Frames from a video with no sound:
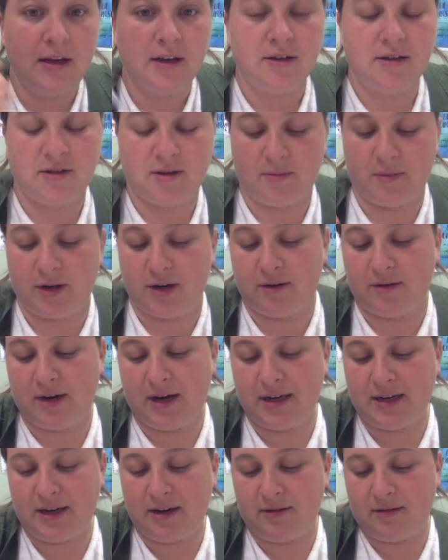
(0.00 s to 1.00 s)
So I'm going to
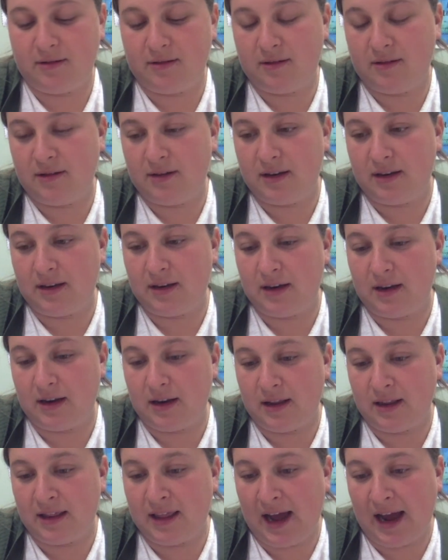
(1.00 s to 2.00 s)
write down
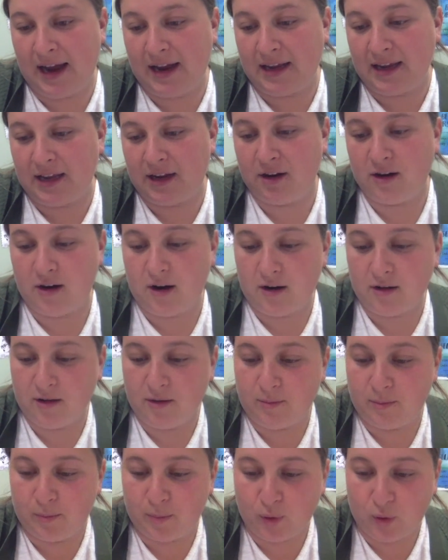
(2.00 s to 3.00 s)
that here on the
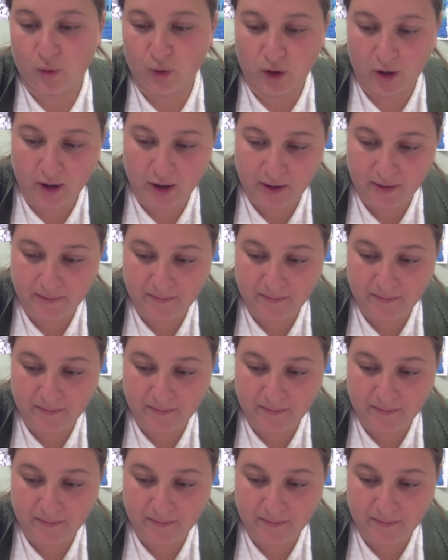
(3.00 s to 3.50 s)
board